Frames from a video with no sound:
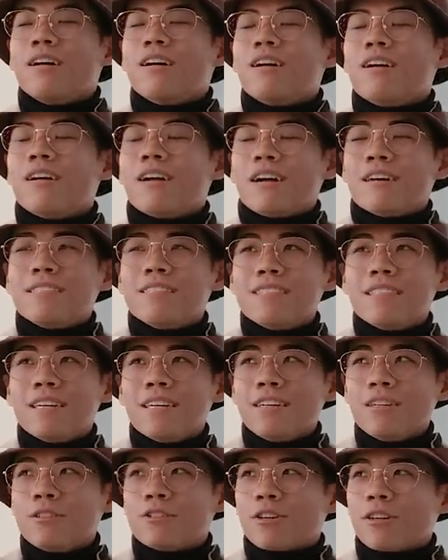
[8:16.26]
Uh, I'd
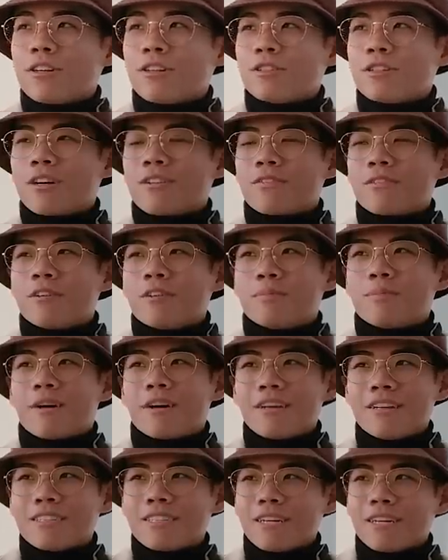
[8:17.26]
say try to shop for your
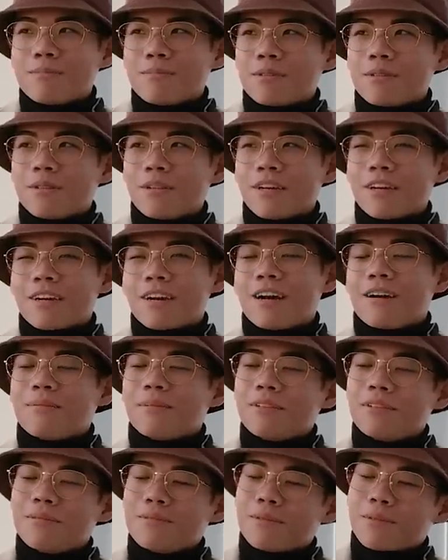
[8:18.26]
body type. So like, I'm
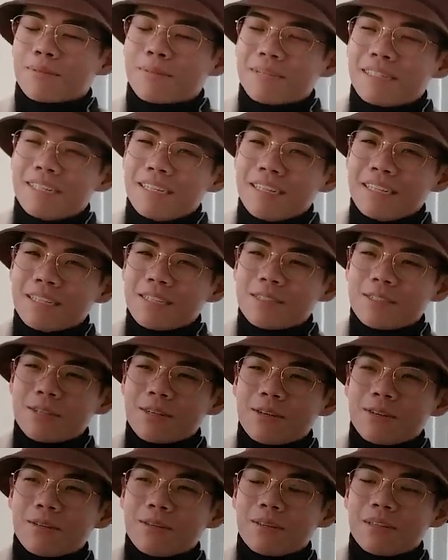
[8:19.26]
a little more petite,
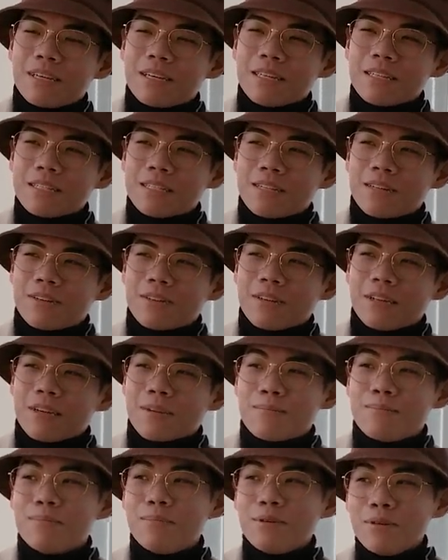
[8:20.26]
so things that are
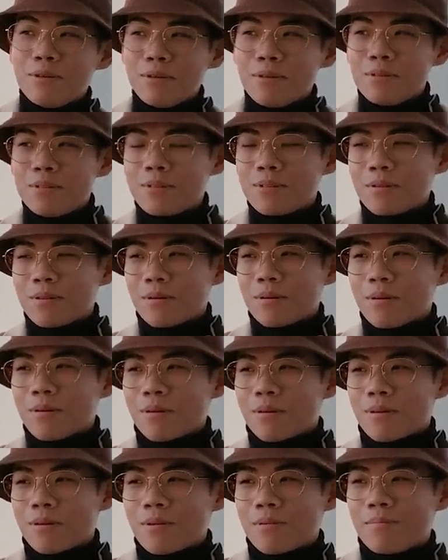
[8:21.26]
like boots
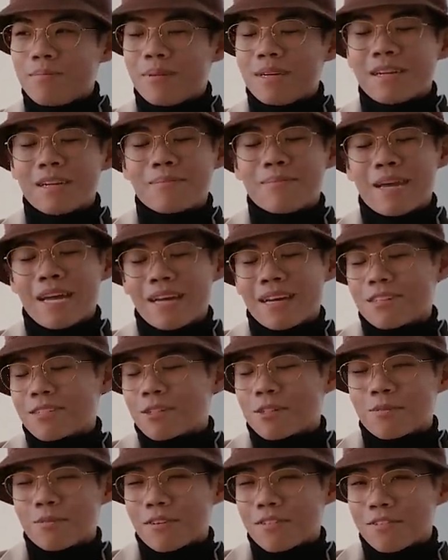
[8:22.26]
or big
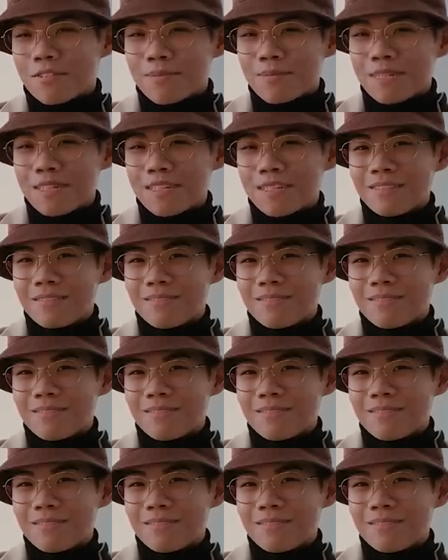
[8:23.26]
pants don't work for me.